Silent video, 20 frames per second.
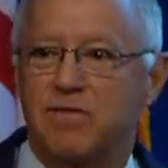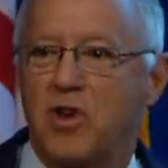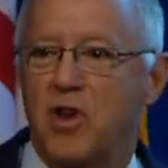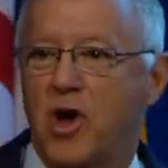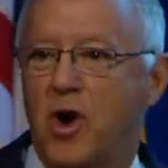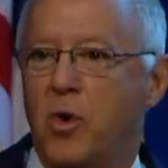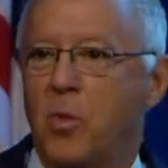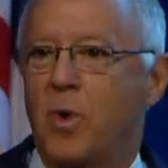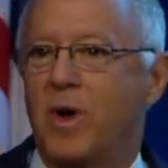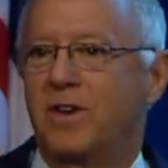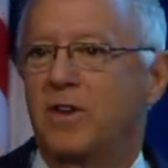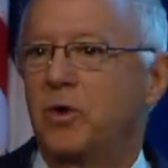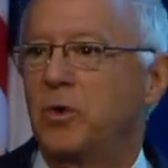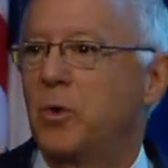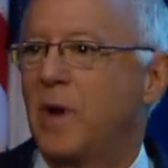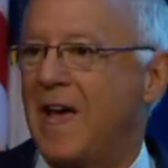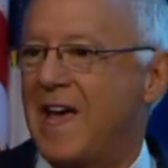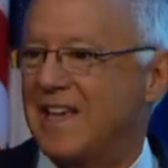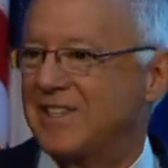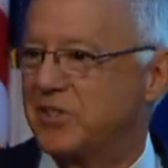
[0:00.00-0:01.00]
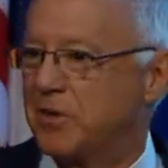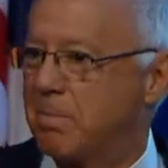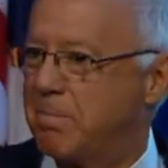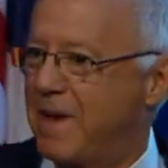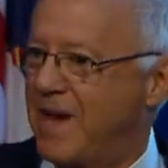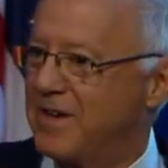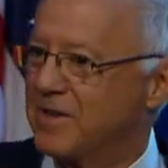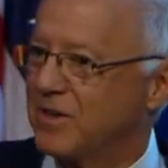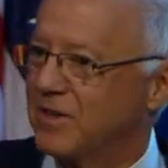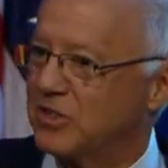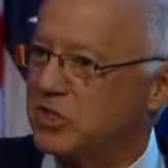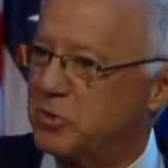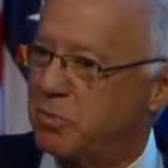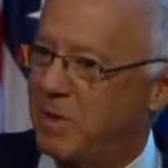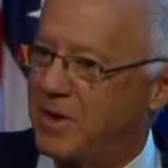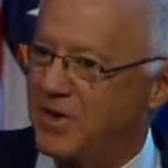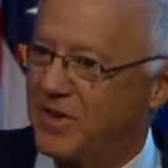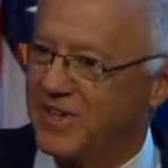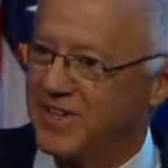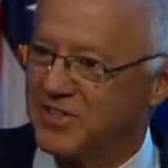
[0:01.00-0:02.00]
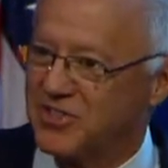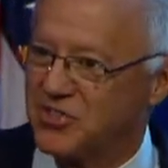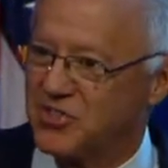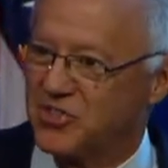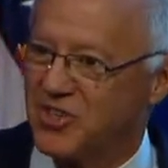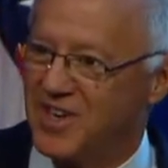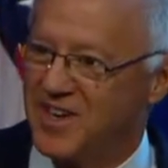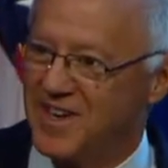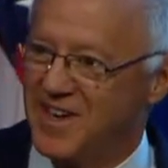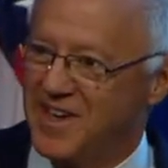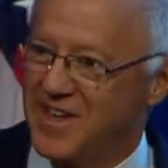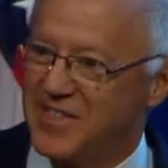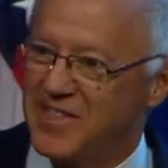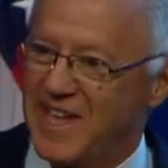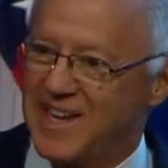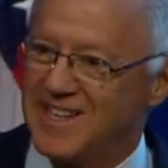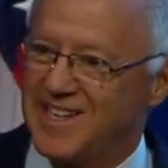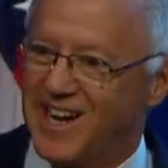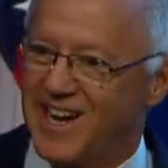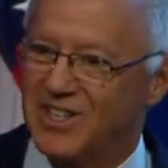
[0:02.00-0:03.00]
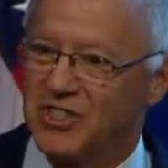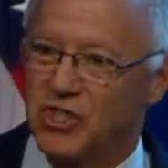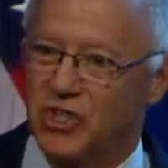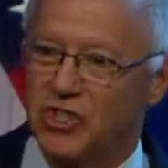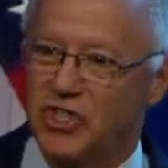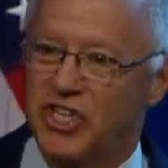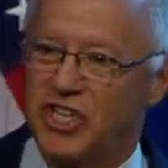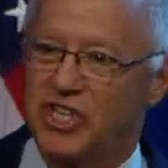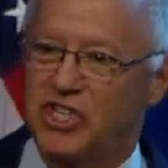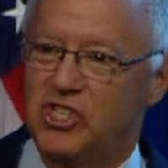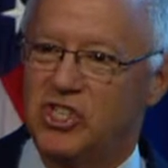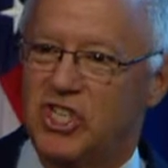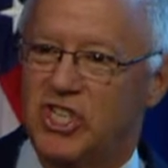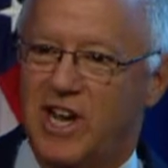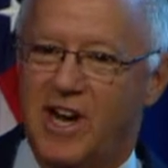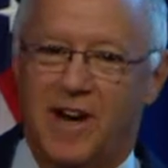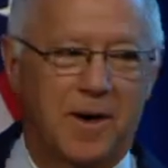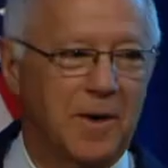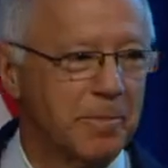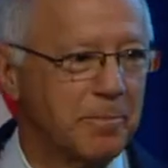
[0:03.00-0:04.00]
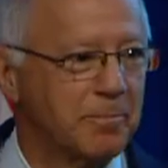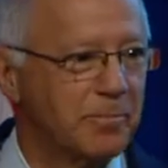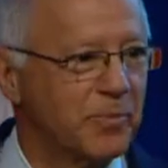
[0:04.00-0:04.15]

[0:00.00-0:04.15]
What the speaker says: no one who has a better experience than Dr. Qin Xiao.